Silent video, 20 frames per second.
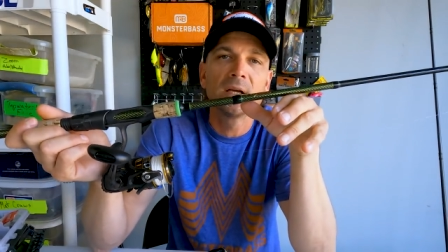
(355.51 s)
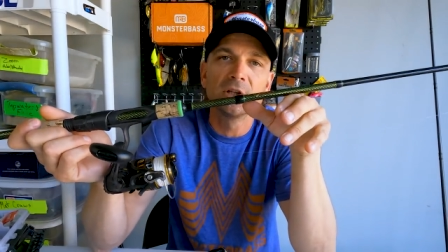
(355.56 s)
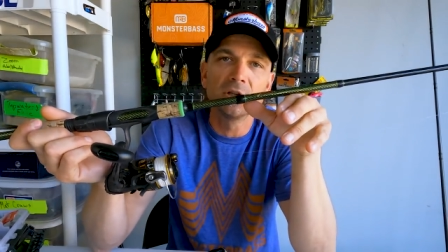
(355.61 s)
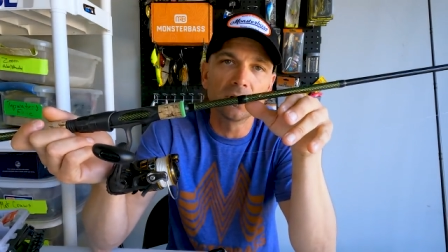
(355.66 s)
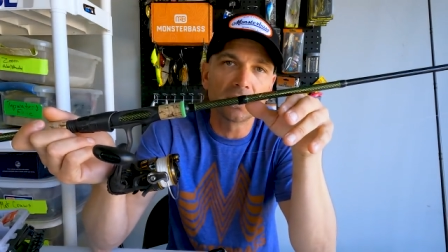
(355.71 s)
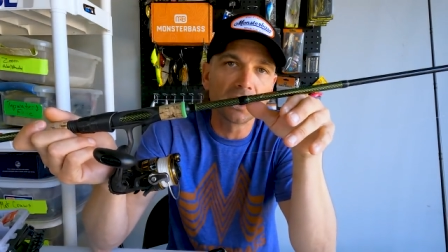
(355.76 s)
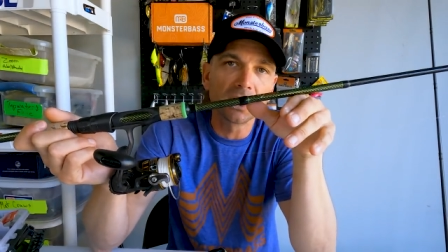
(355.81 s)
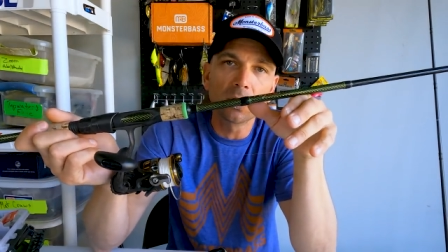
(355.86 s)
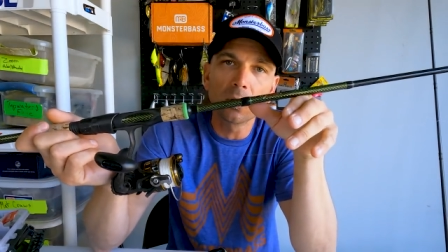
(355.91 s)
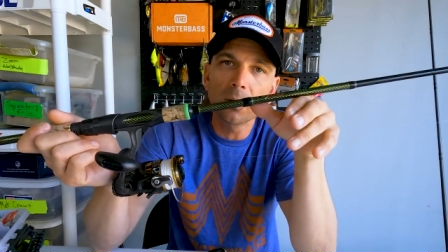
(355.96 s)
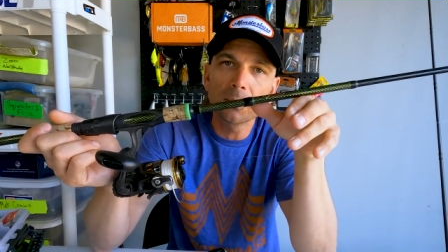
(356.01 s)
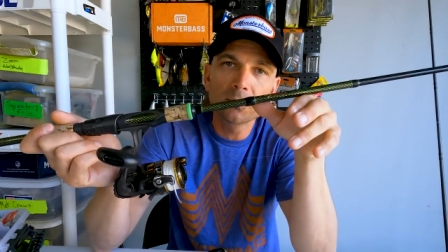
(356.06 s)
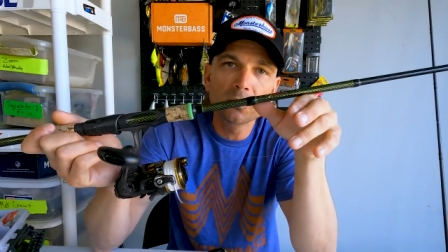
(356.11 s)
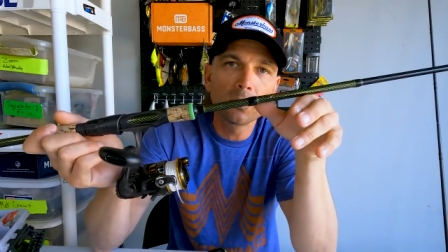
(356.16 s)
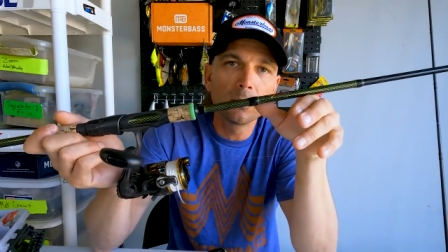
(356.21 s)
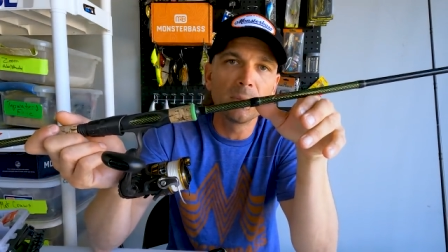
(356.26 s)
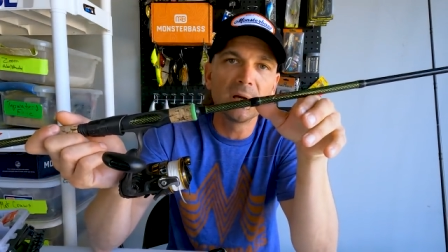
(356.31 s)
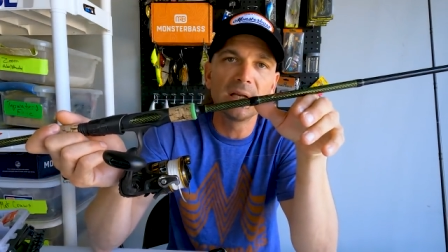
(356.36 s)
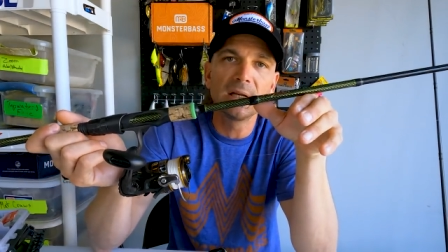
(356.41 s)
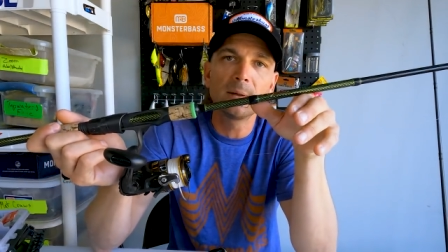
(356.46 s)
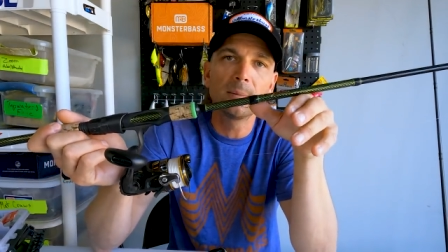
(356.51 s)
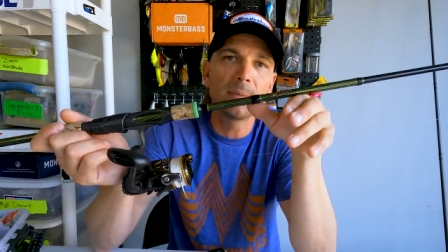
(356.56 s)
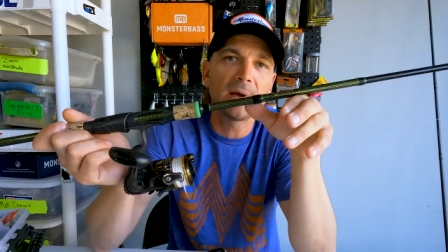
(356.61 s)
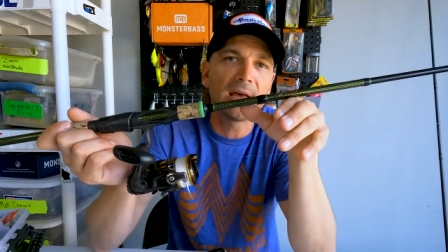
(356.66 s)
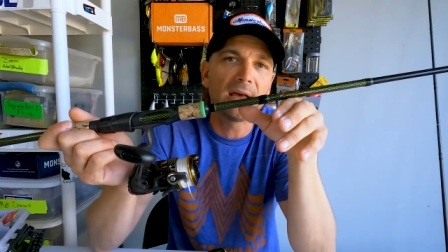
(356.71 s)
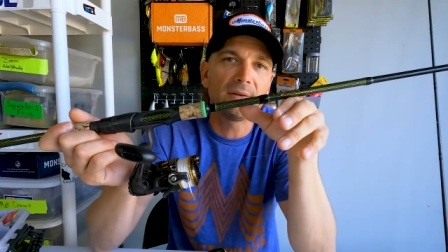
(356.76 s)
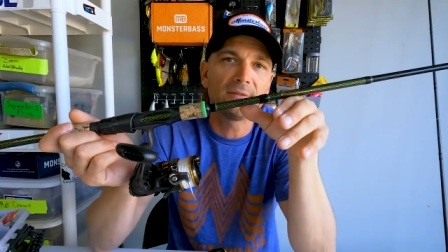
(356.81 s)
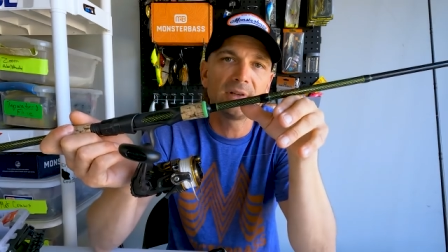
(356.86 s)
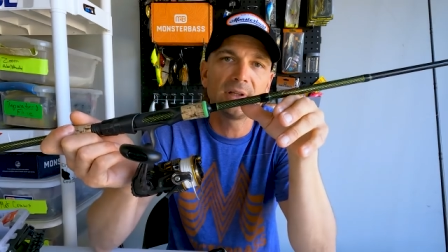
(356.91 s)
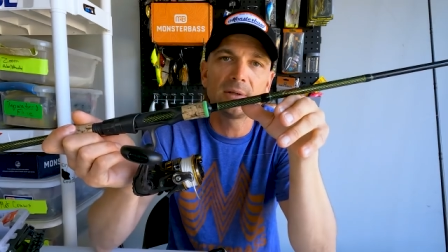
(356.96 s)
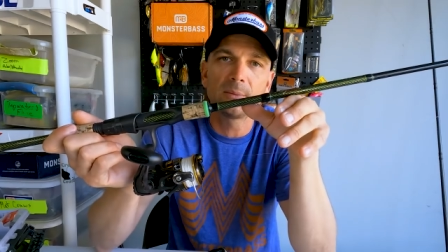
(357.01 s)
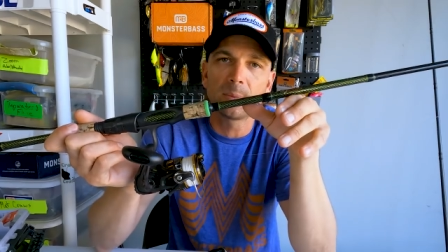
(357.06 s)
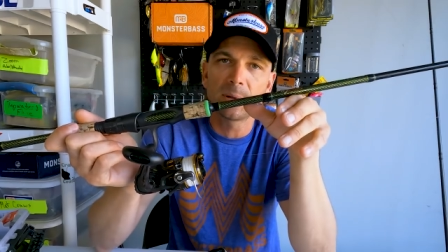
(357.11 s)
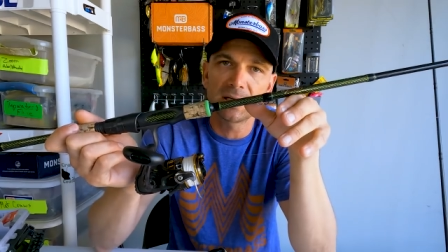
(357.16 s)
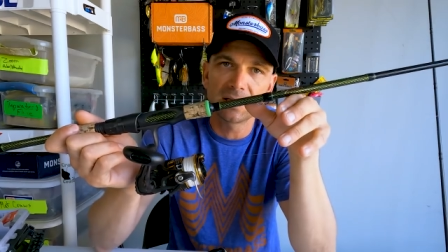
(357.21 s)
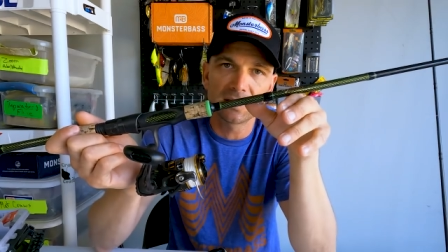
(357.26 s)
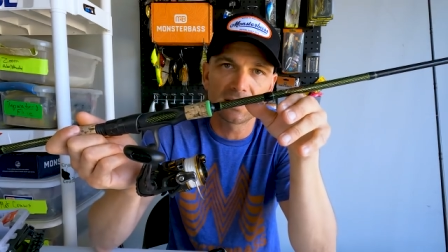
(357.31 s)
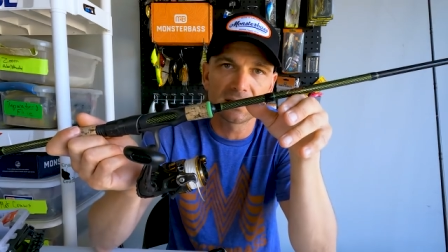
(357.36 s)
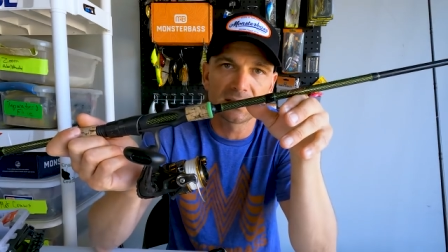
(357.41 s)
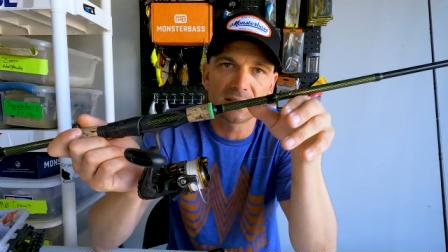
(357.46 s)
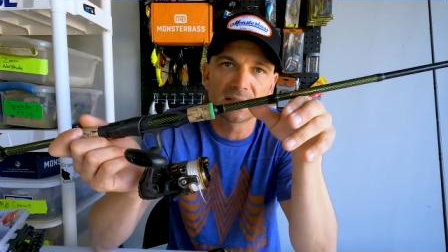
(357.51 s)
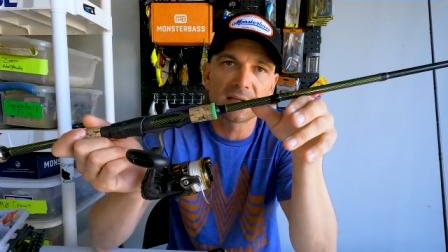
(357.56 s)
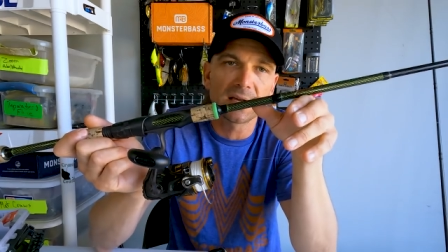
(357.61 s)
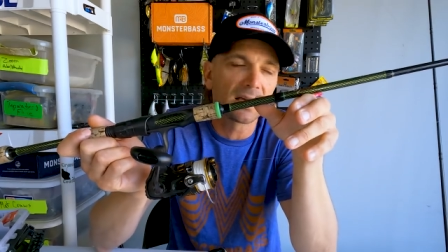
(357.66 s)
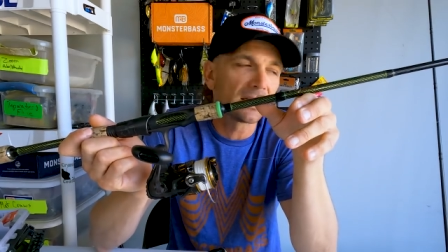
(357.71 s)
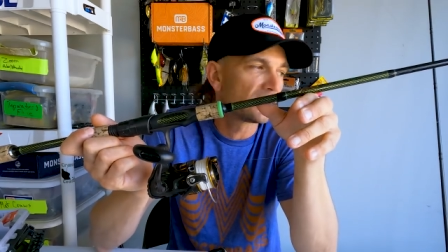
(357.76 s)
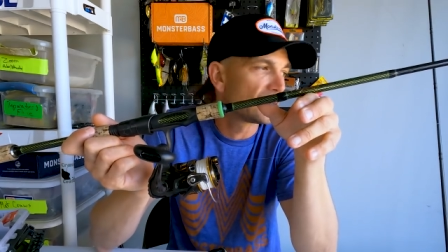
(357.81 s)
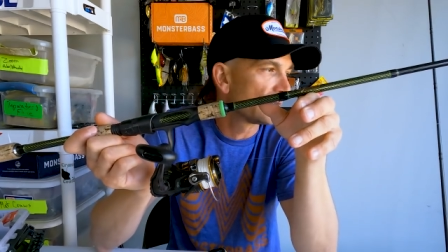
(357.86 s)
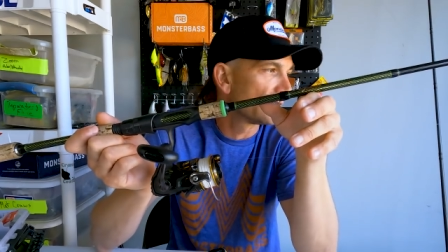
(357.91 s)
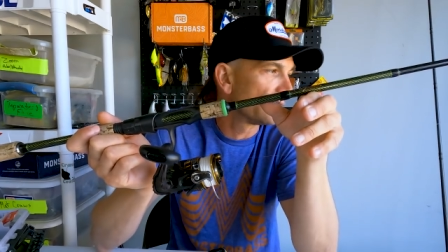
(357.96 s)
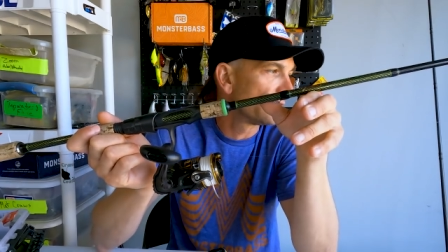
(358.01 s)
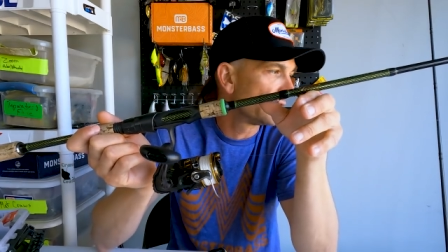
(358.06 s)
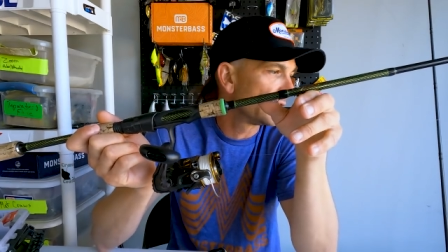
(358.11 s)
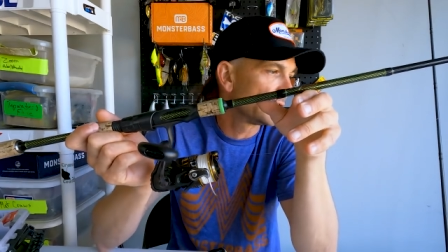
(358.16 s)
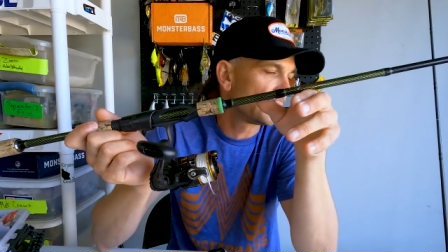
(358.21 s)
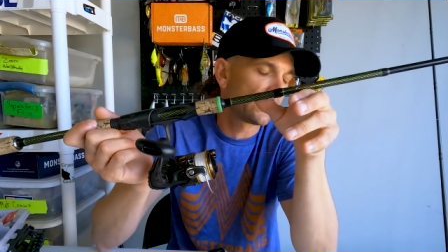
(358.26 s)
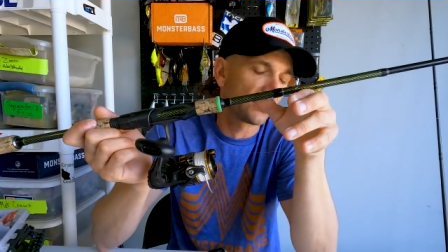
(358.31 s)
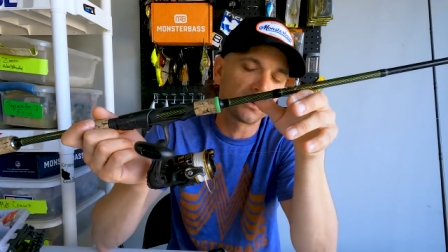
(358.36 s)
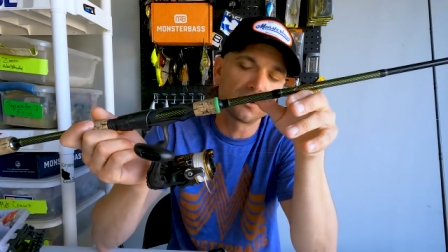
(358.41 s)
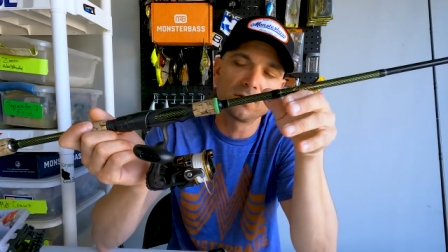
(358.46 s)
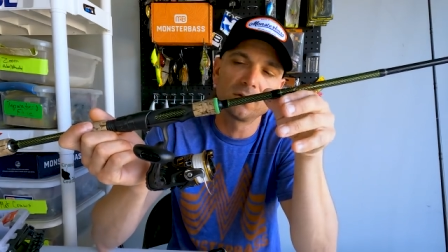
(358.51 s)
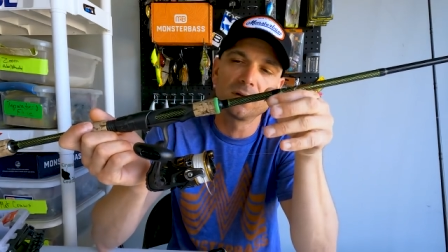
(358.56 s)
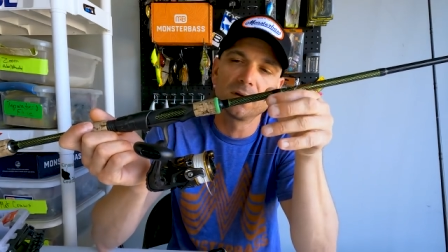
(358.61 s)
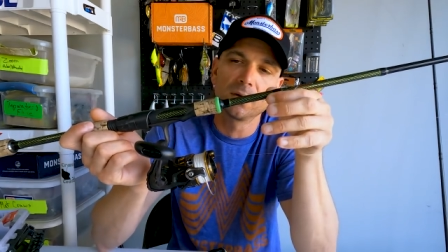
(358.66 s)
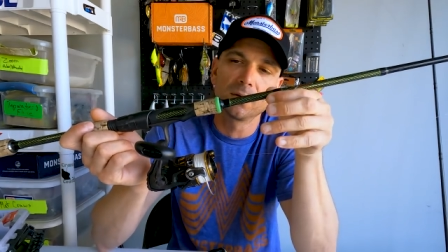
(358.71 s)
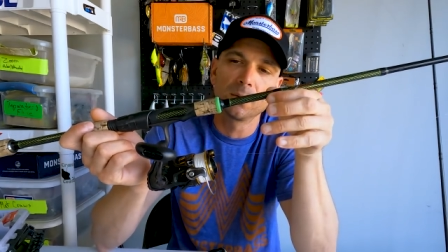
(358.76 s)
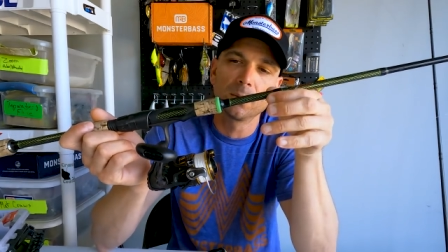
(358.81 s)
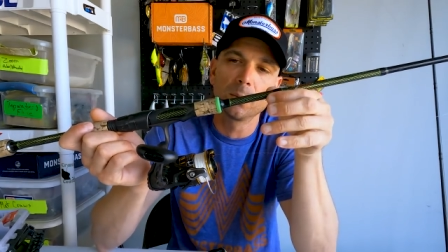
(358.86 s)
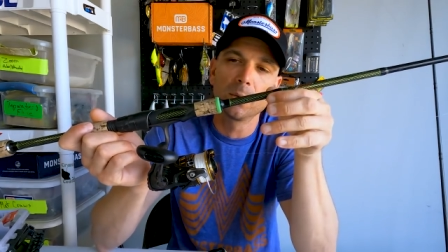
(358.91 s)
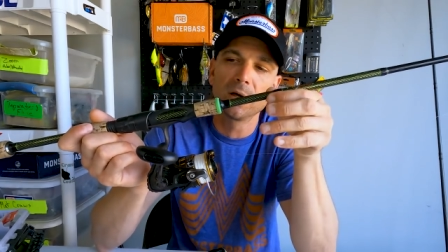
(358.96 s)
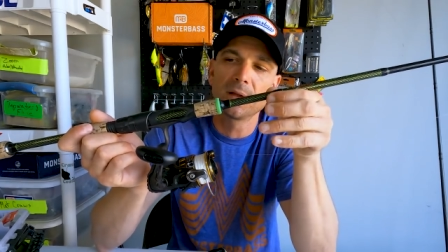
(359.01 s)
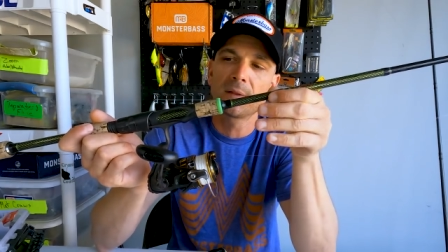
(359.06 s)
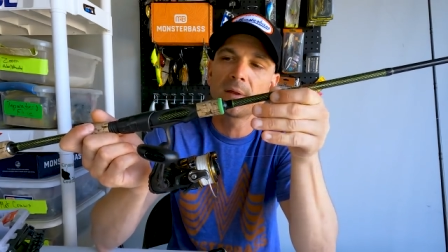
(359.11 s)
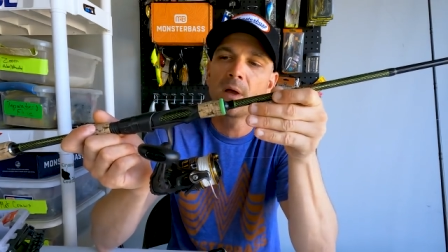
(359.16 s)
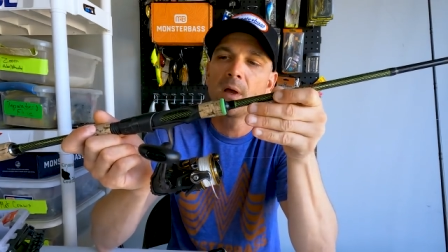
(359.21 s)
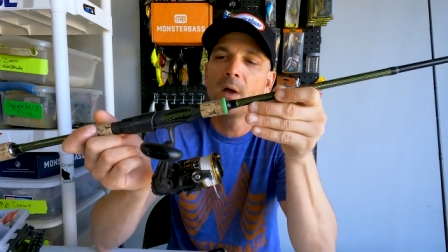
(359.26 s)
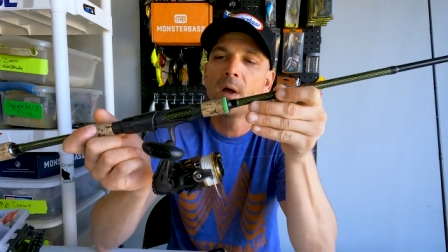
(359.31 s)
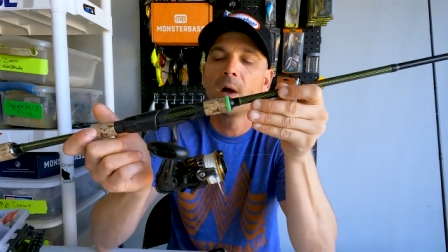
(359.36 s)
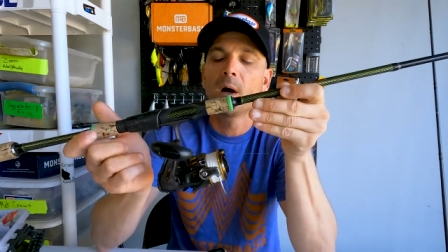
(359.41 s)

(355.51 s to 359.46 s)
You can go up to a medium heavy depending on the size of the fish that you're dealing with,